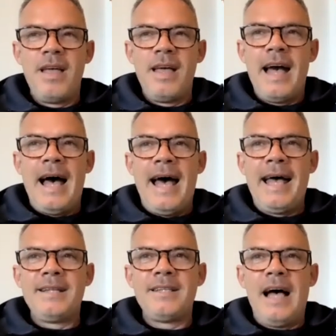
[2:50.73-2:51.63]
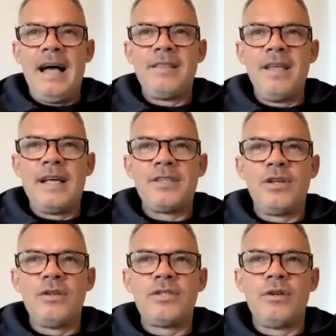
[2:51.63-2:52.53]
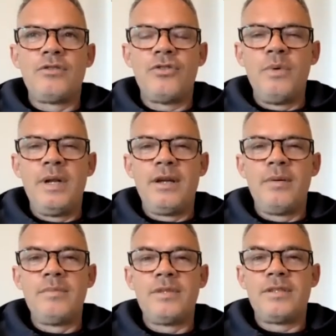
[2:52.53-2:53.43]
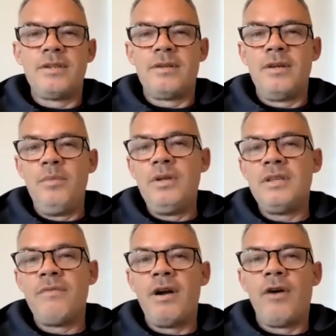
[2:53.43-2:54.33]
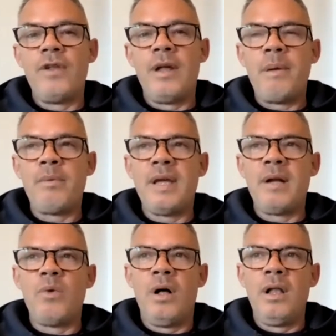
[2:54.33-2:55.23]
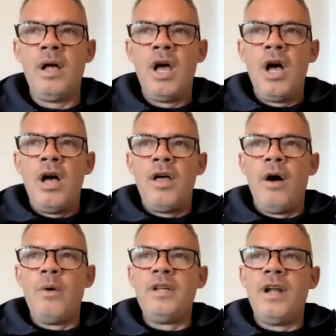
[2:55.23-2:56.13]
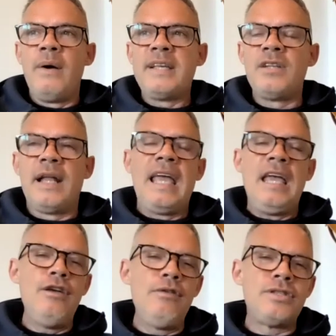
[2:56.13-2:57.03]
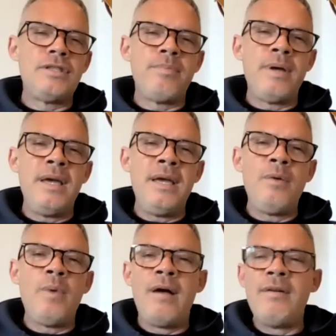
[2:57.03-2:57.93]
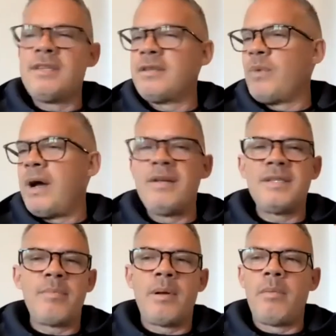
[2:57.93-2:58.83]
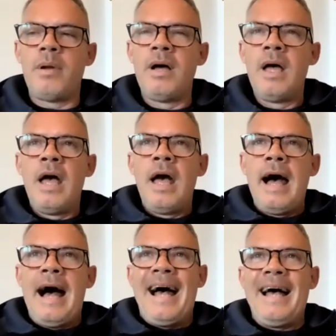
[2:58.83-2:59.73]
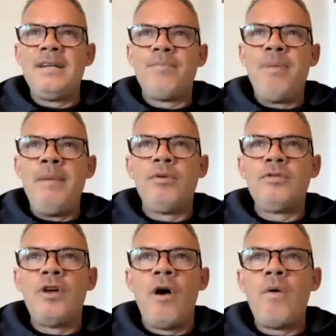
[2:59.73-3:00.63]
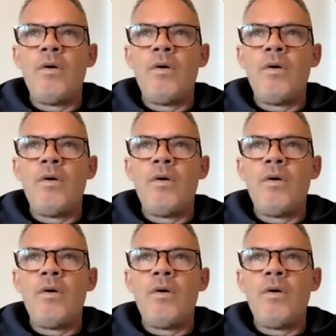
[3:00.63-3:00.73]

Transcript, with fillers: And I think that's also true when it comes to community very often that people think, well, oh, you know, it's not like it used to be. Where is the where is it? Blah blah blah. And people don't